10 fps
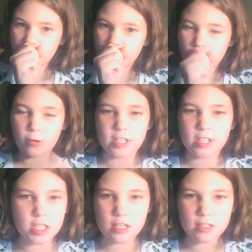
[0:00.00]
You
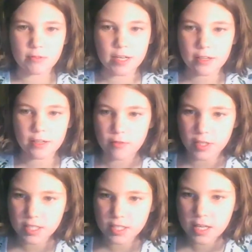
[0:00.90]
understand the radio
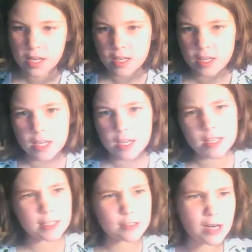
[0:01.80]
voice. It's
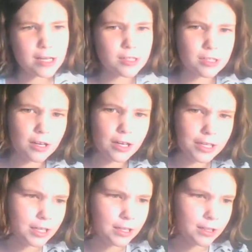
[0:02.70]
a strike,
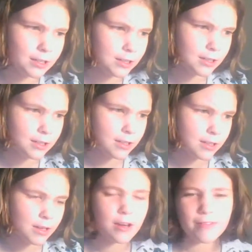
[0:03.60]
Johnny.
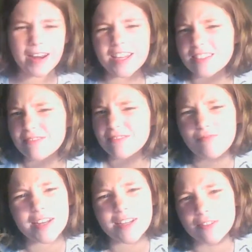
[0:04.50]

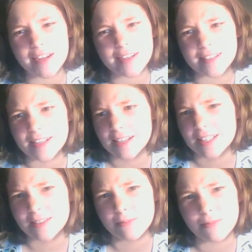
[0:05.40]
Why don't I just
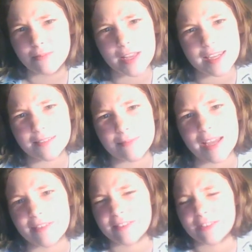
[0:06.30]
explain
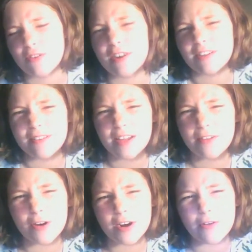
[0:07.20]
my
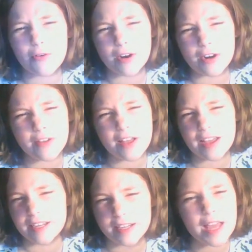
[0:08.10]

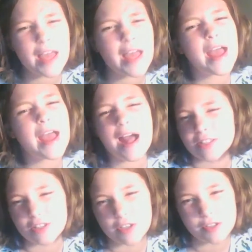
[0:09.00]
horrifying
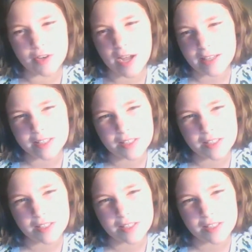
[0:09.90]
house to you guys?